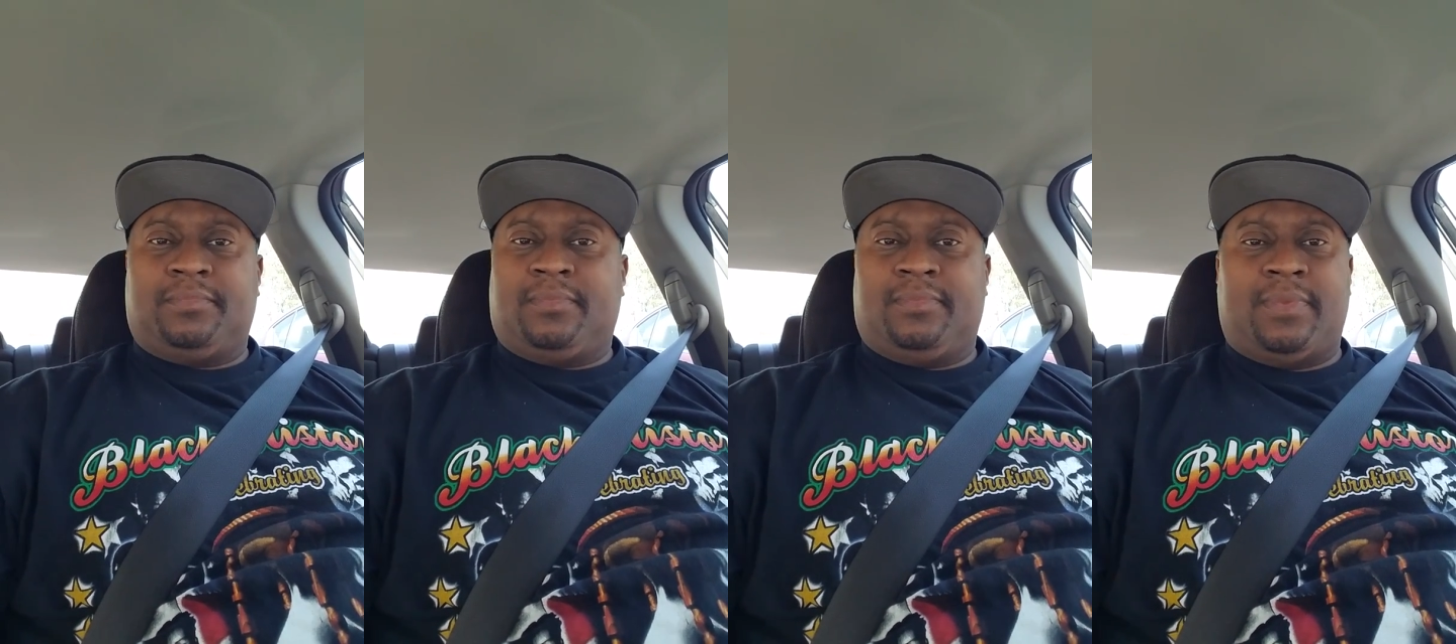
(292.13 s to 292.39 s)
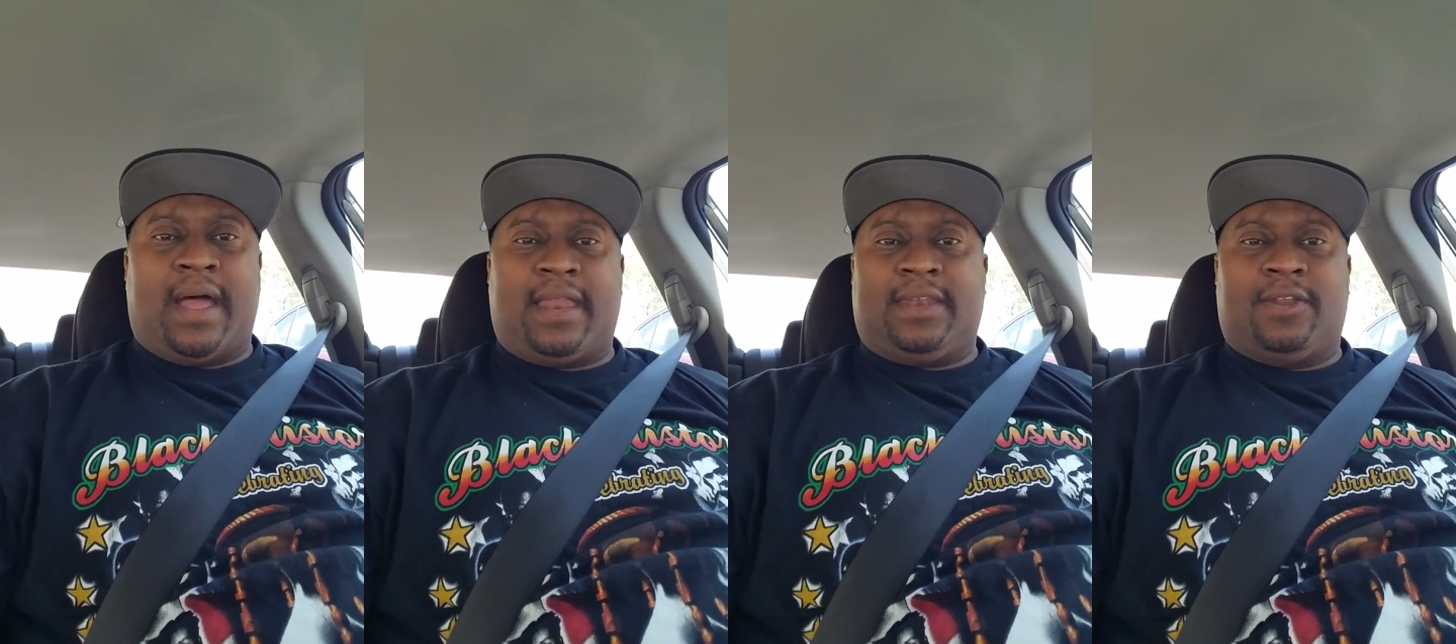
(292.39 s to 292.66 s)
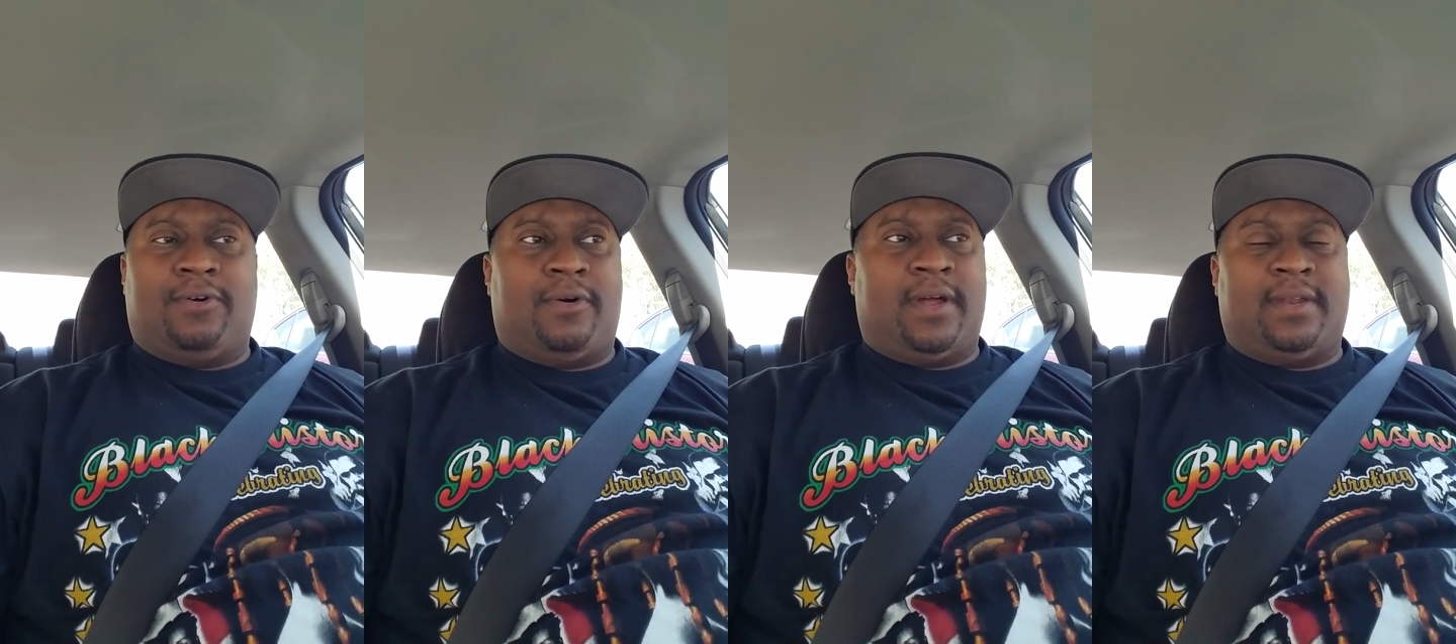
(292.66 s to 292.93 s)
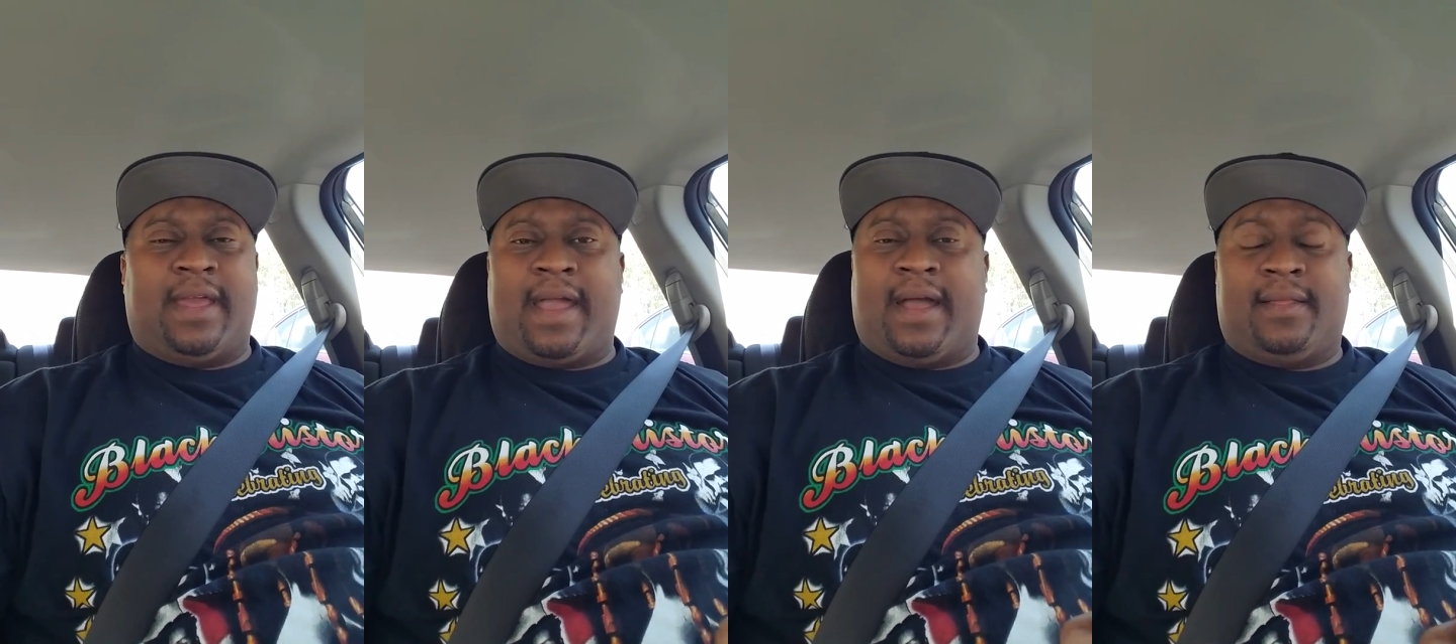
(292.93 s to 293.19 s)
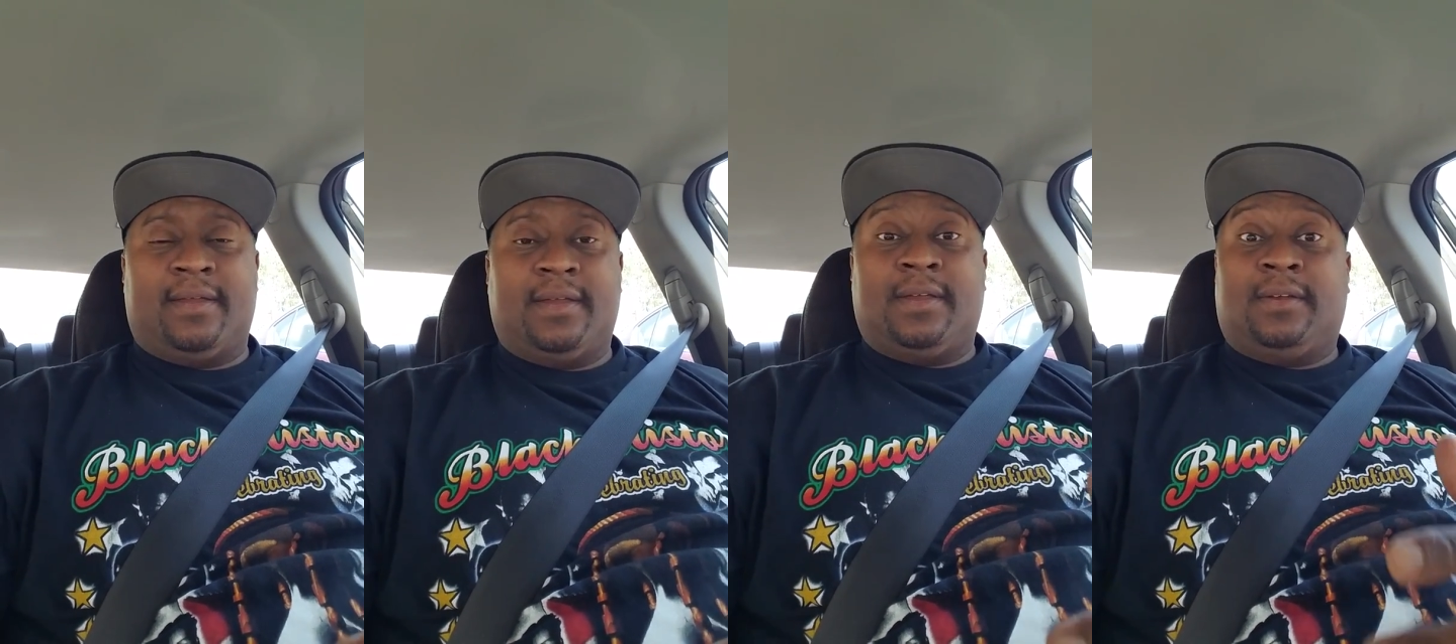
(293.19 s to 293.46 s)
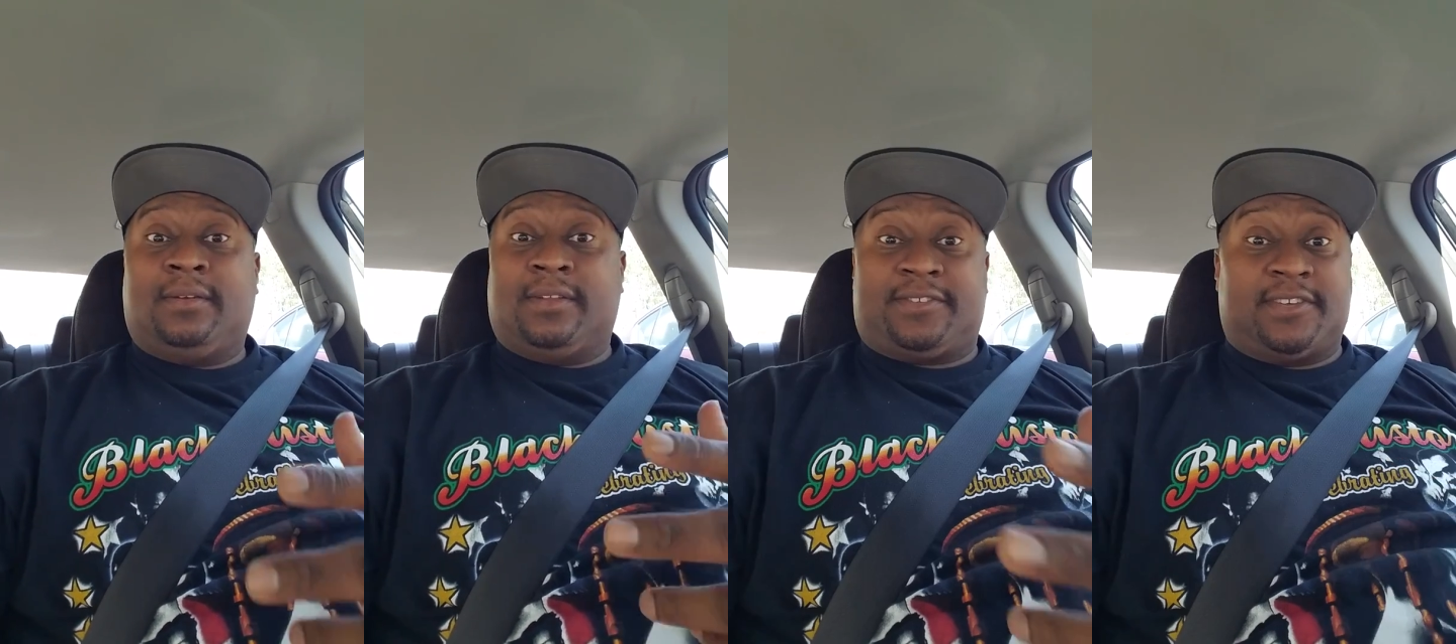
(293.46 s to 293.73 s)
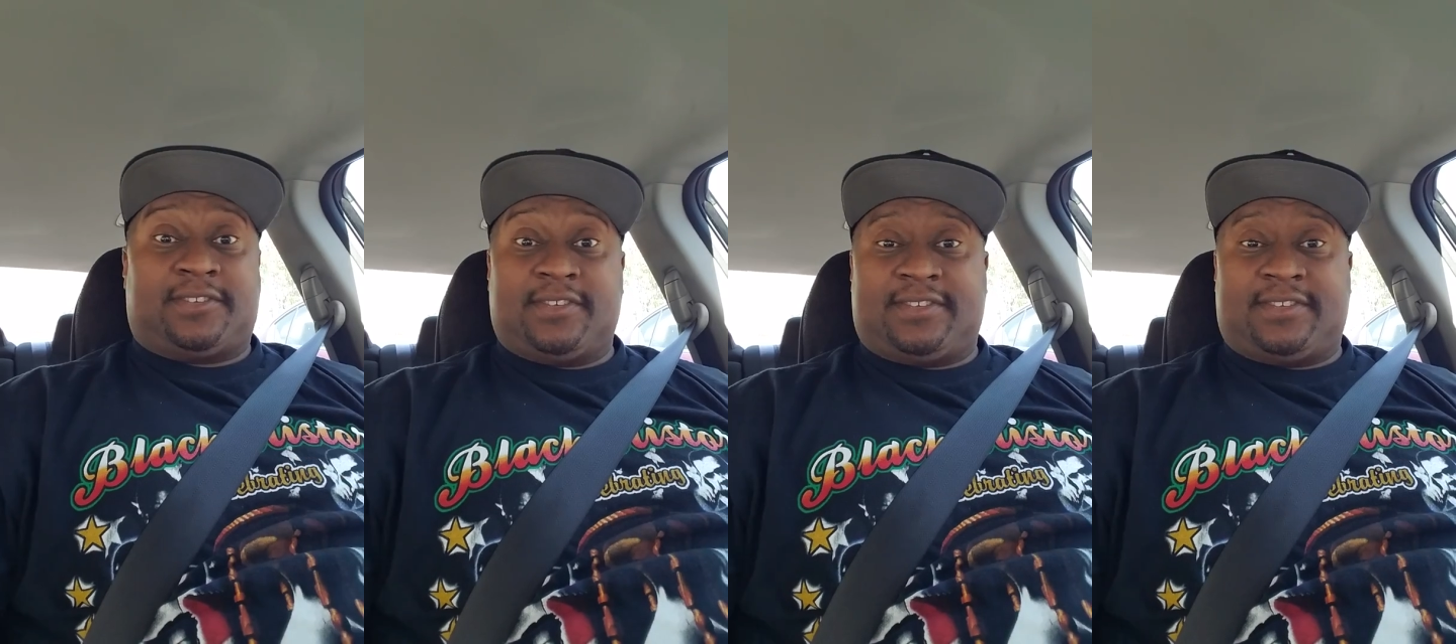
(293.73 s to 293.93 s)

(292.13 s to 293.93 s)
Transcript: not knowing. The sister